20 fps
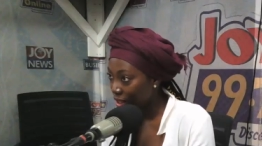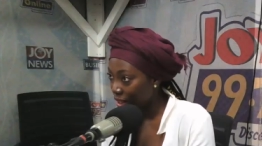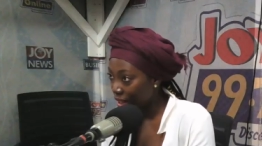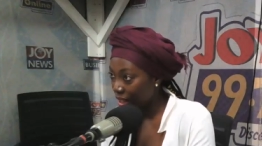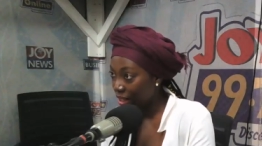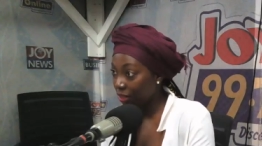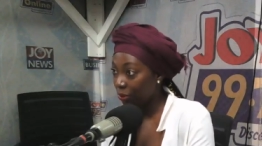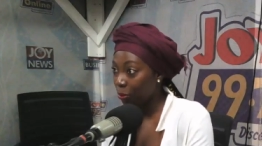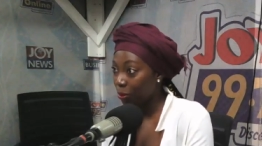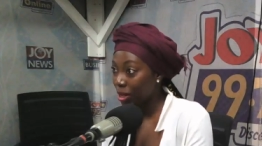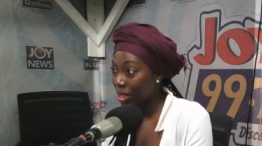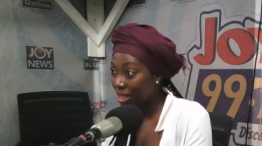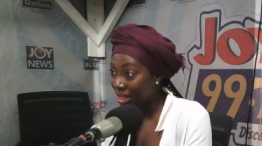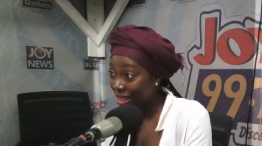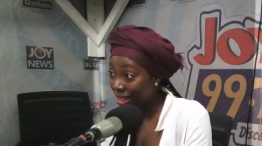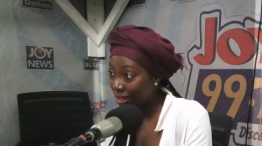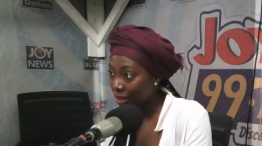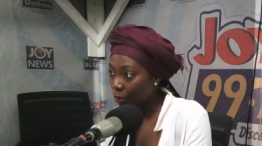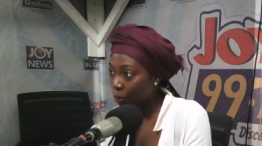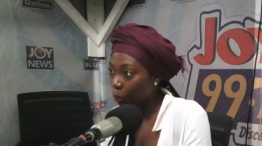And if we
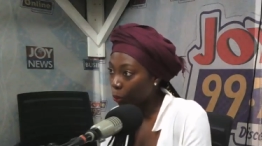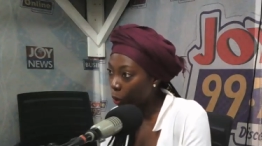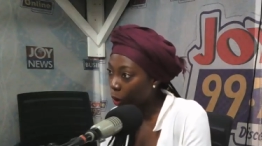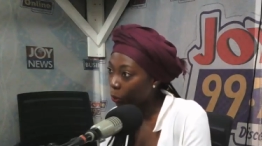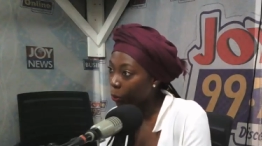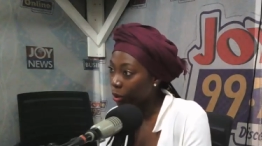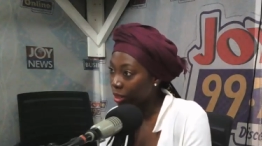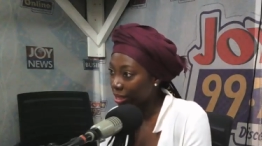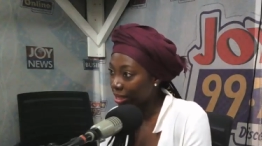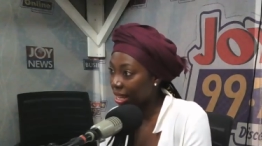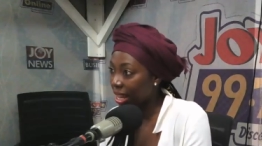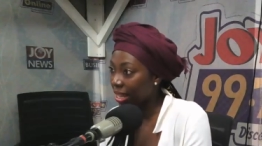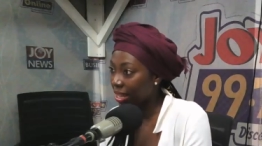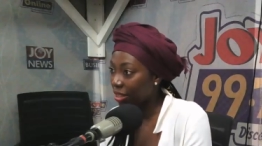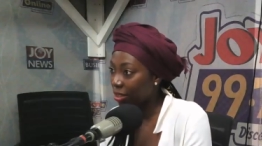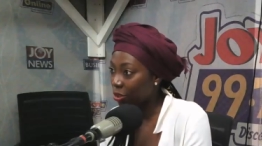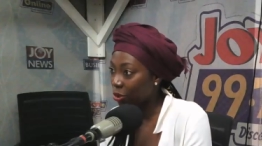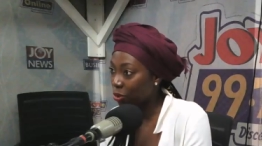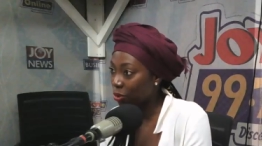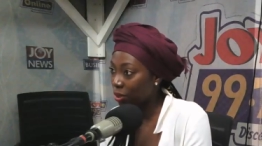did, what was that
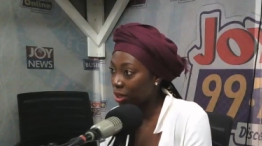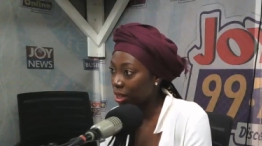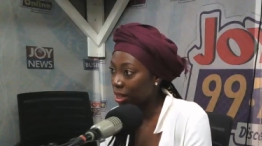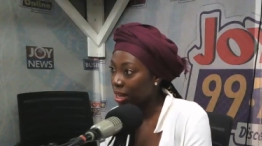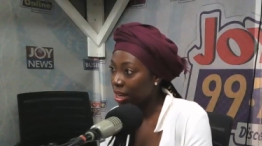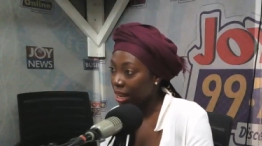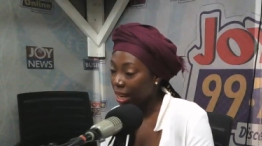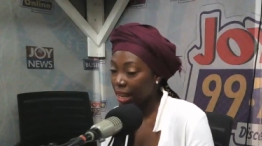history?